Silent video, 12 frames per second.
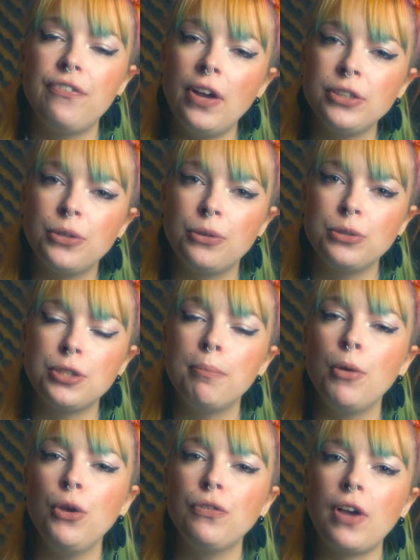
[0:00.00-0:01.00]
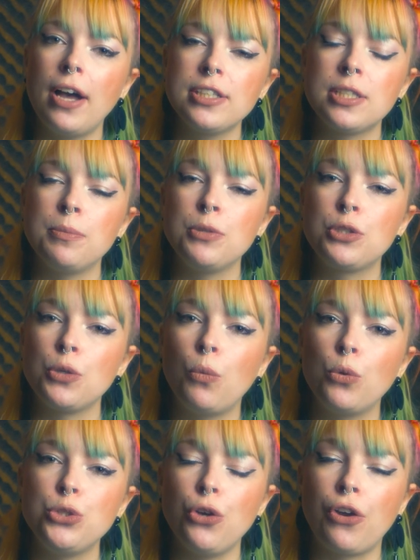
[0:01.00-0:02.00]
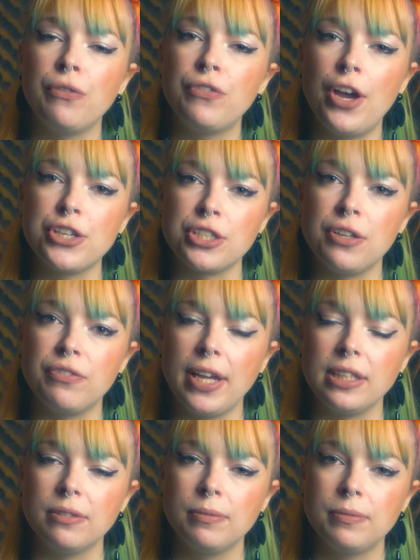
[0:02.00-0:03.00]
funnel to move customers toward your conversion event.